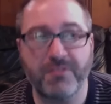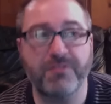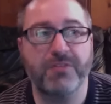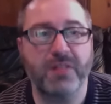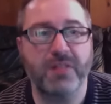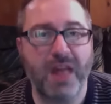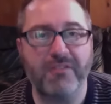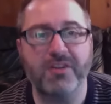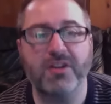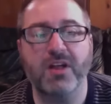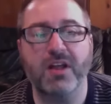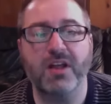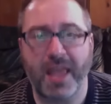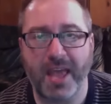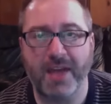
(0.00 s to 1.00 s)
Laviolette
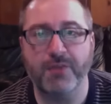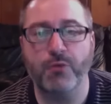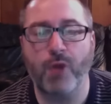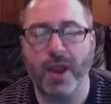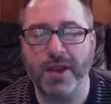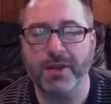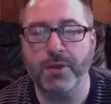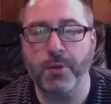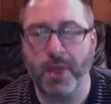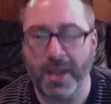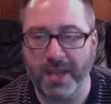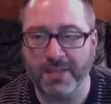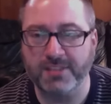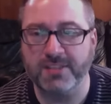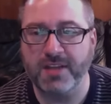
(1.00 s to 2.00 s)
had Ryan
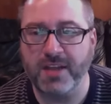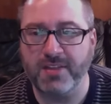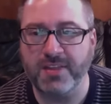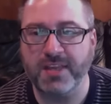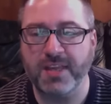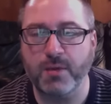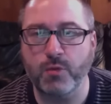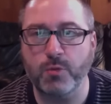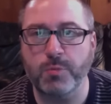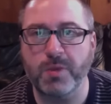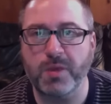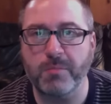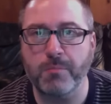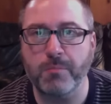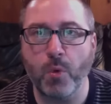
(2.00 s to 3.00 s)
Johansson, I think he would
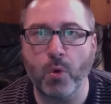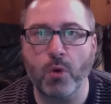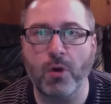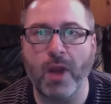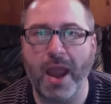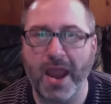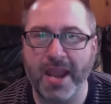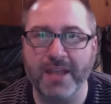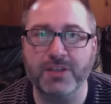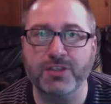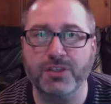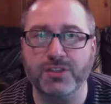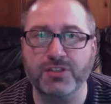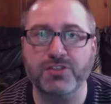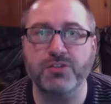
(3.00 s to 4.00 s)
be more
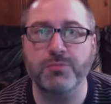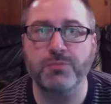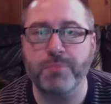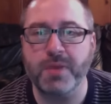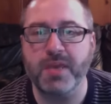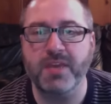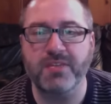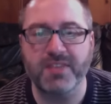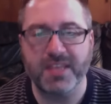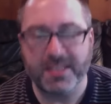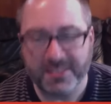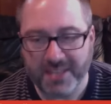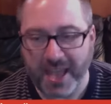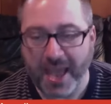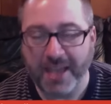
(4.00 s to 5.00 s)
anxious to be the
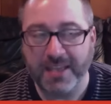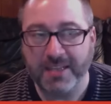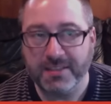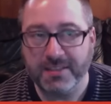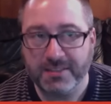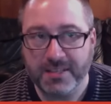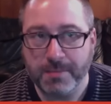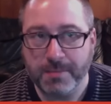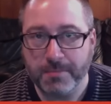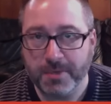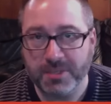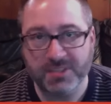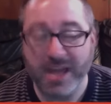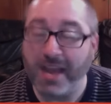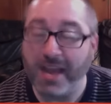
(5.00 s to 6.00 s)
attacking team. But
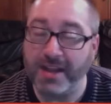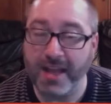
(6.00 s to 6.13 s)
he's not going to